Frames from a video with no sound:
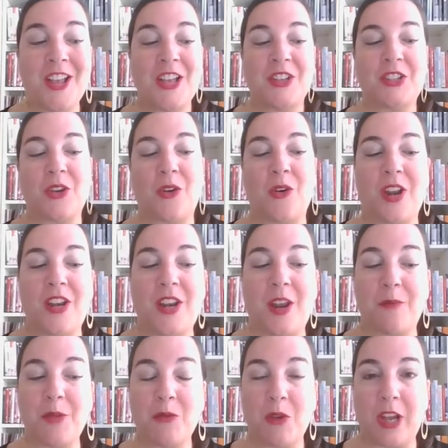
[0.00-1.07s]
So
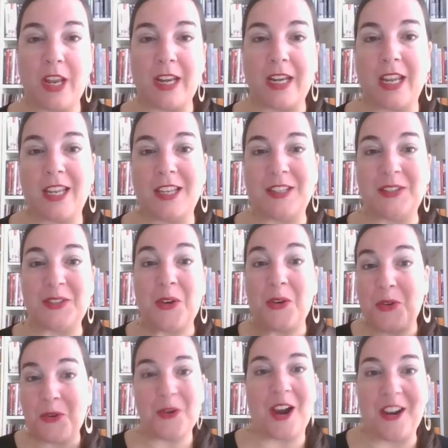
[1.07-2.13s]
number one is,
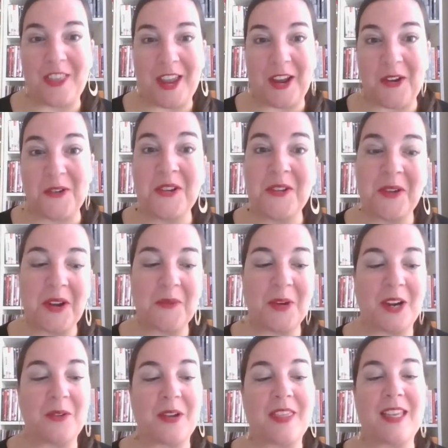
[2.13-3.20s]
who are they? Who do you want to
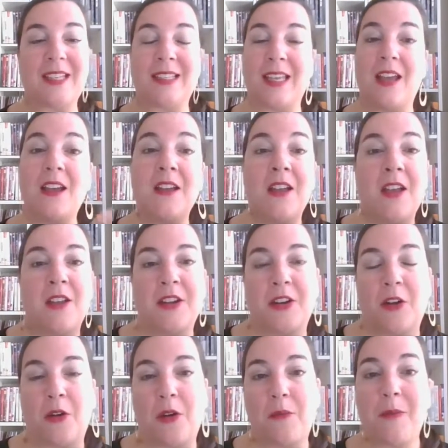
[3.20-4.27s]
work with? Is it,
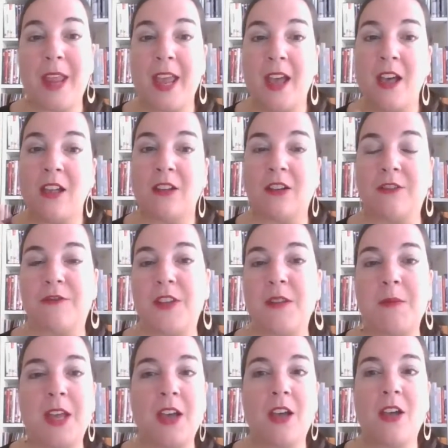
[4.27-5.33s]
male or
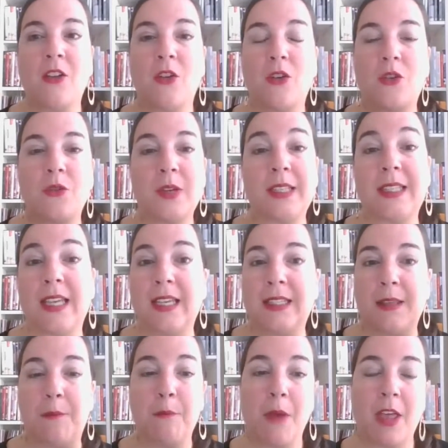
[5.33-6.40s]
female? Who is it? Is
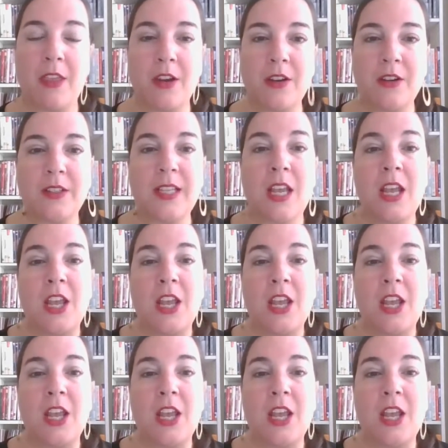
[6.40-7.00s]
it mothers?